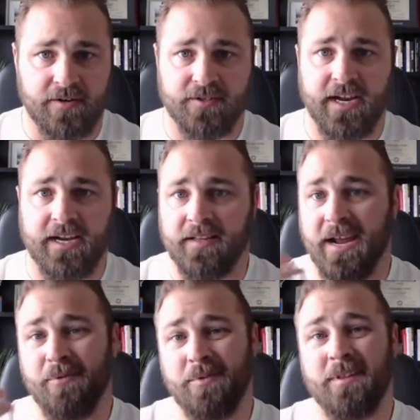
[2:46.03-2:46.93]
understanding that
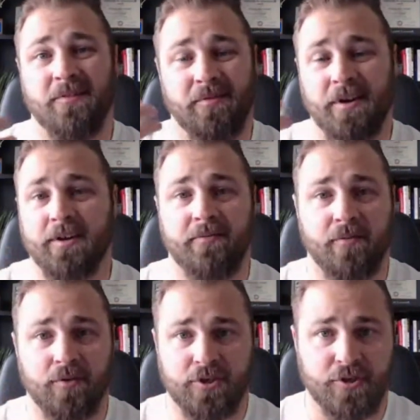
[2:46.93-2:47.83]
I want to be the very
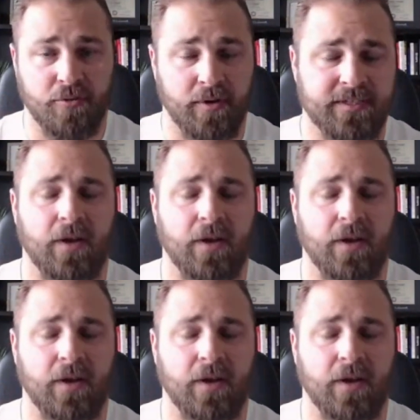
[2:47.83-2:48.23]
first choice.